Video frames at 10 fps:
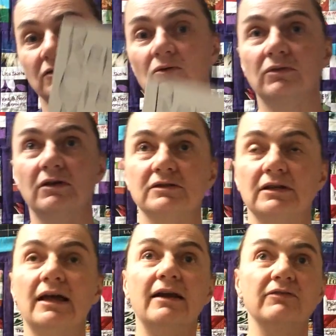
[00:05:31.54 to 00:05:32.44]
So there's a
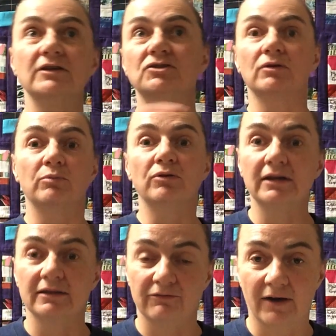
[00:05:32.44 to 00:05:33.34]
lot of things you can put
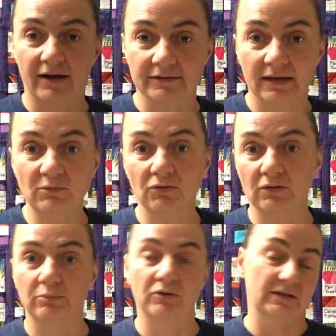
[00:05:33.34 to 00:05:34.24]
in the file name. You
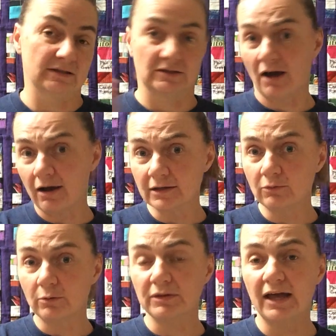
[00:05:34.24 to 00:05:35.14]
could put the song
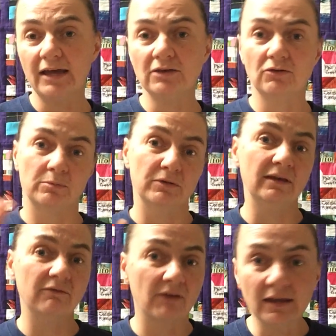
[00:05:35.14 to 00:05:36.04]
you were playing, you could put
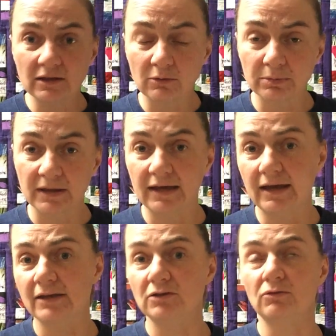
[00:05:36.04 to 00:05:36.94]
the event you were playing
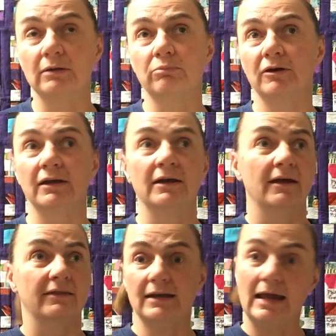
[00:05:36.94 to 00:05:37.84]
at, you can put
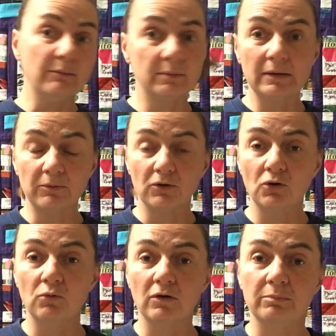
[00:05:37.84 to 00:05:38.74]
the name of the people
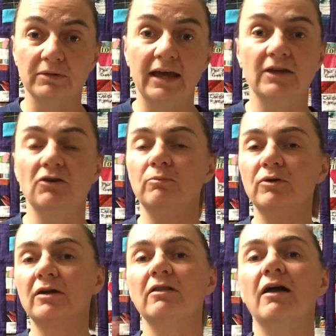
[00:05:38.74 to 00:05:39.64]
who were playing. You can
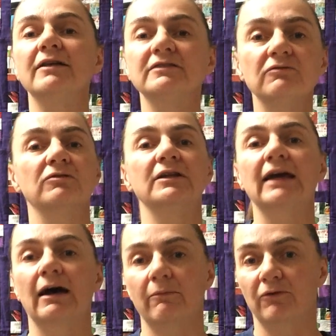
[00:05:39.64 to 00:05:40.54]
put lots of
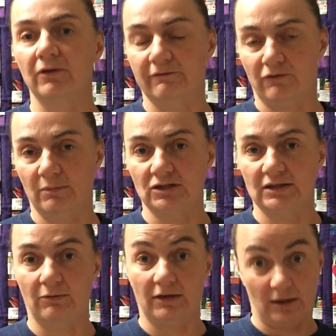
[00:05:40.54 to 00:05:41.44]
really helpful information
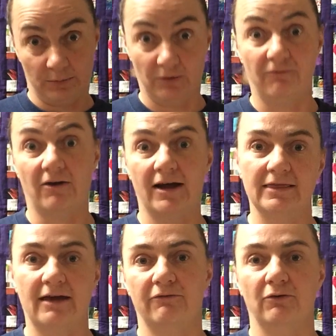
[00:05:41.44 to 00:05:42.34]
that will help you
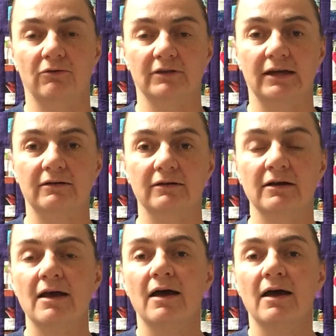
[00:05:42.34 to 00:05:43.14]
find that photo later.